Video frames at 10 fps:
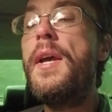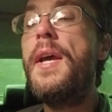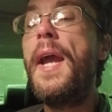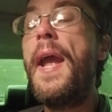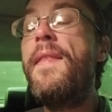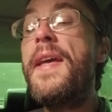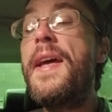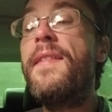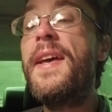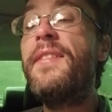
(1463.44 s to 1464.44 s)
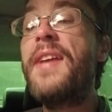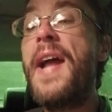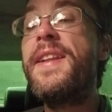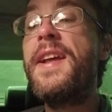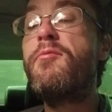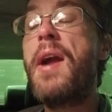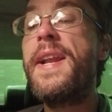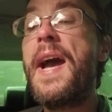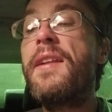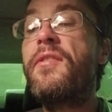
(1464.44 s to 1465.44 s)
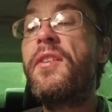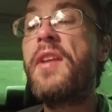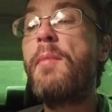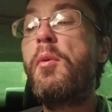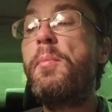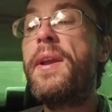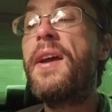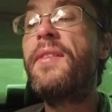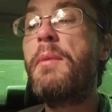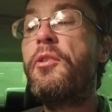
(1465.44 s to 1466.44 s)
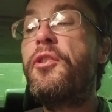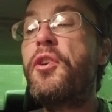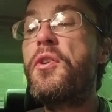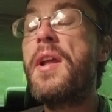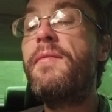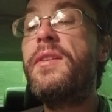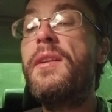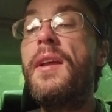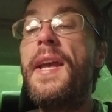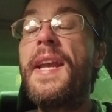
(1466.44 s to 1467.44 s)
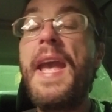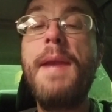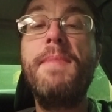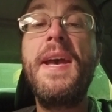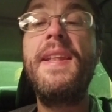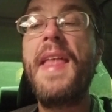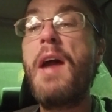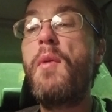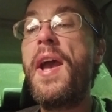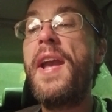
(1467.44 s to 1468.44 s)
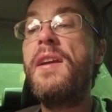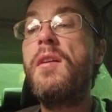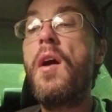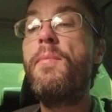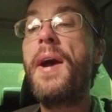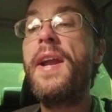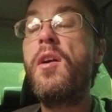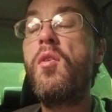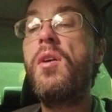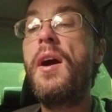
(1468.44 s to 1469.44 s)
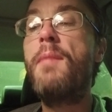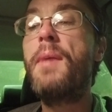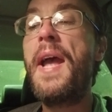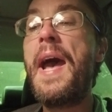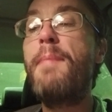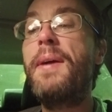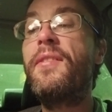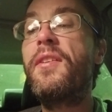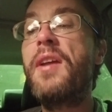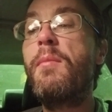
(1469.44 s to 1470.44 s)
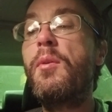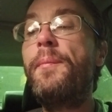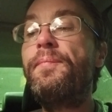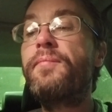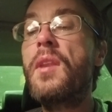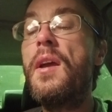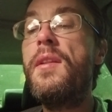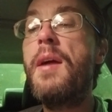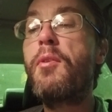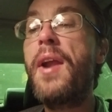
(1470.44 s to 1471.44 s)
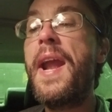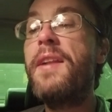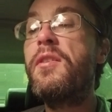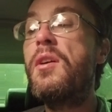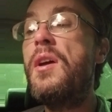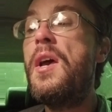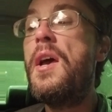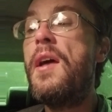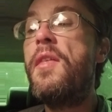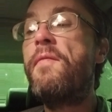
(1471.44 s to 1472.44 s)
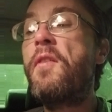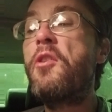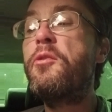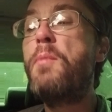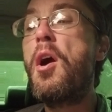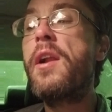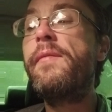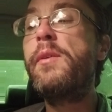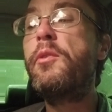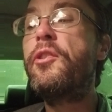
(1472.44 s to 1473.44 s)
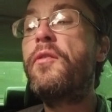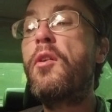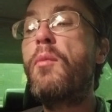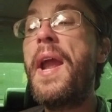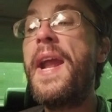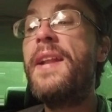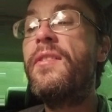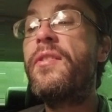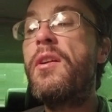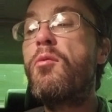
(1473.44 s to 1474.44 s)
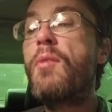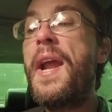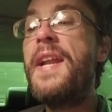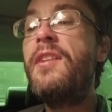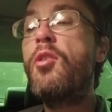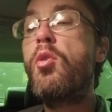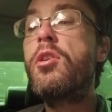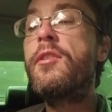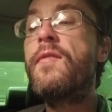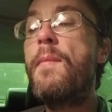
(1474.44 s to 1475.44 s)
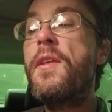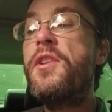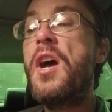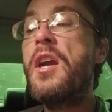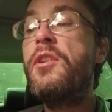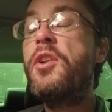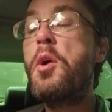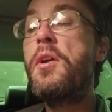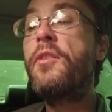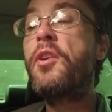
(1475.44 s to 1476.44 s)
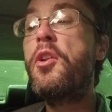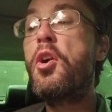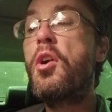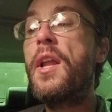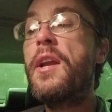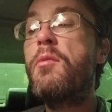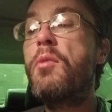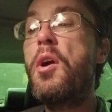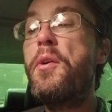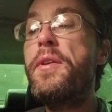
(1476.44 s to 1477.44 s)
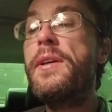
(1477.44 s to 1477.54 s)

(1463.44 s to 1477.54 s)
And then this I did write down as a double because I was certain of it. It came in that way on my app as a double. Number 8. The first part of it was for Rains. Rains ordered from the Dunkin' Donuts on Ehrlich Road.